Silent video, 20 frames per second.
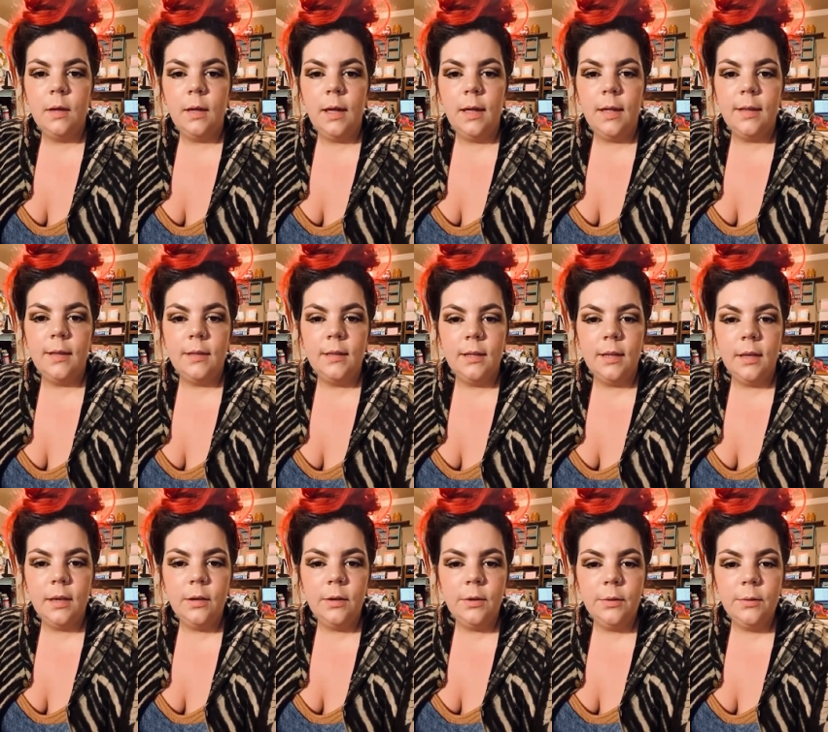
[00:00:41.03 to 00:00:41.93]

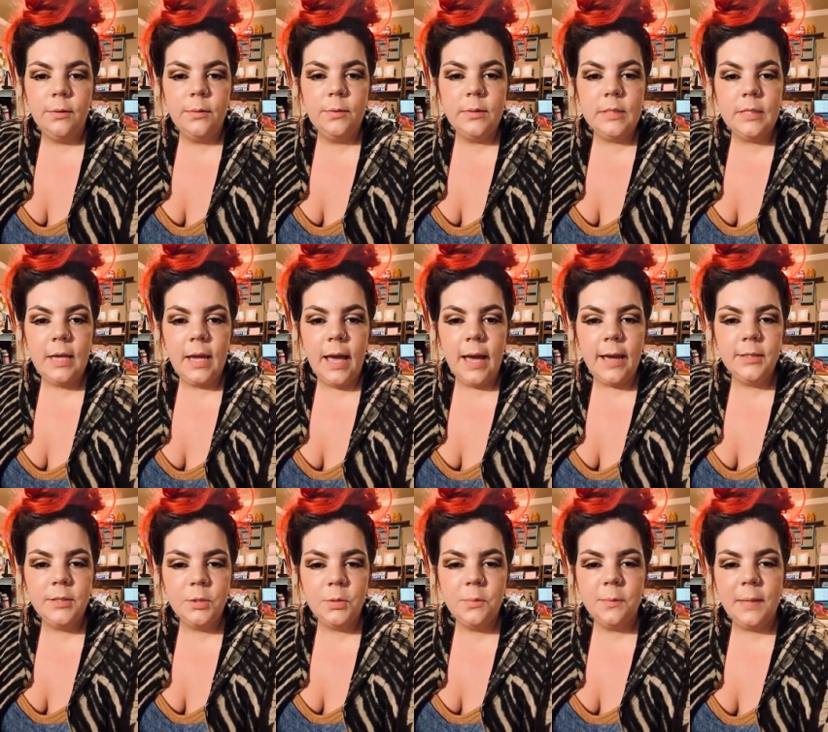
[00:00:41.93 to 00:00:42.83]
Hello. Say hi
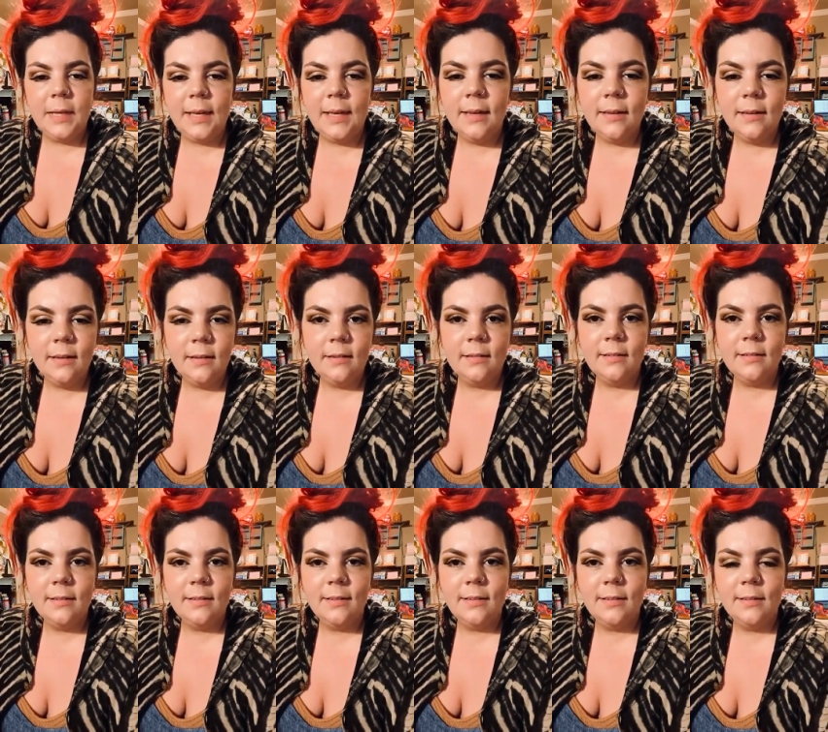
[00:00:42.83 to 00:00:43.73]
to me
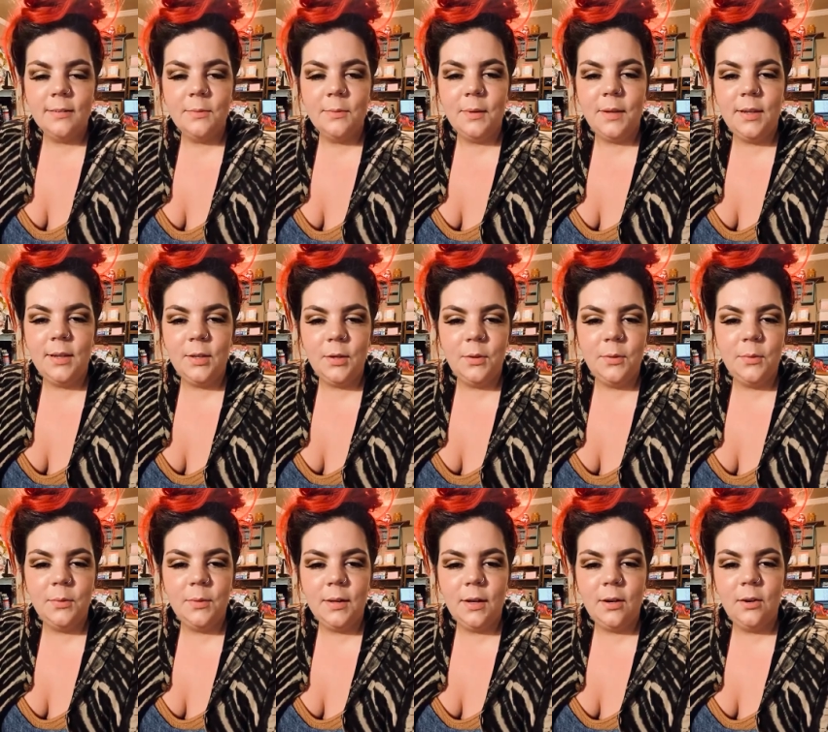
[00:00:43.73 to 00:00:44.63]
when
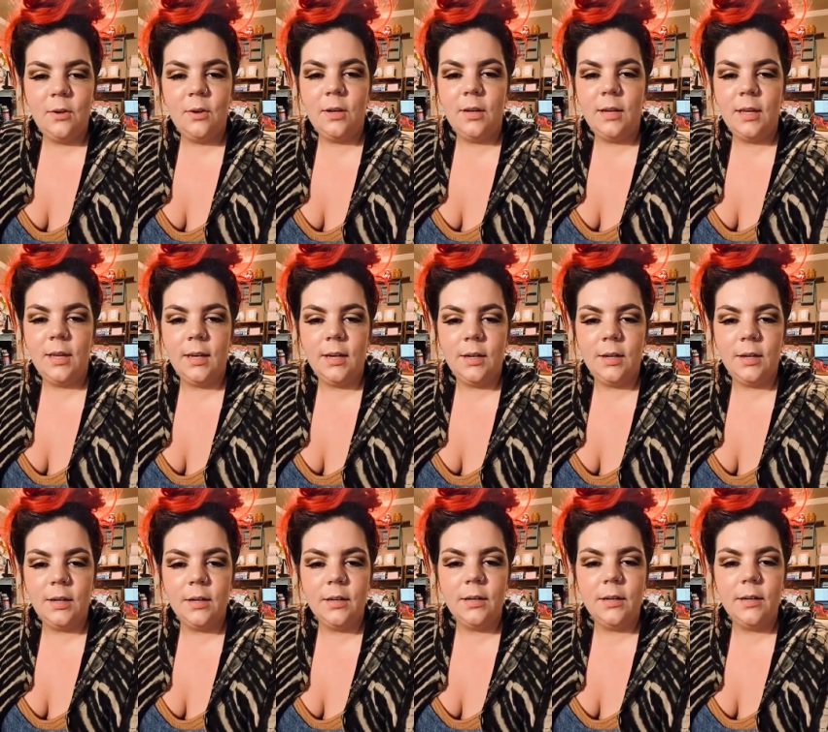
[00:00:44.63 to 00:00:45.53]
you get on
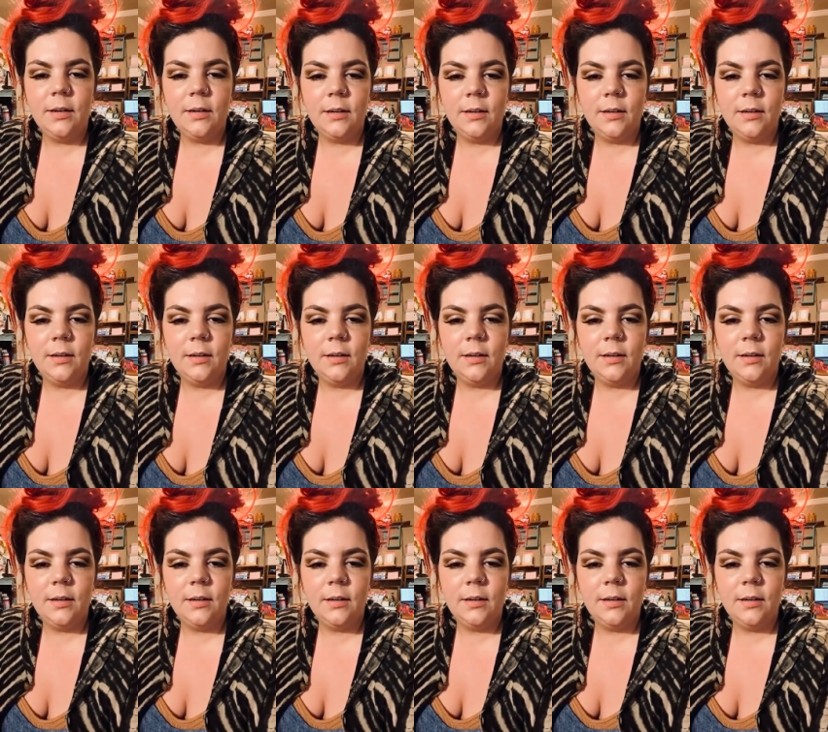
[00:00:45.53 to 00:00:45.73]
here.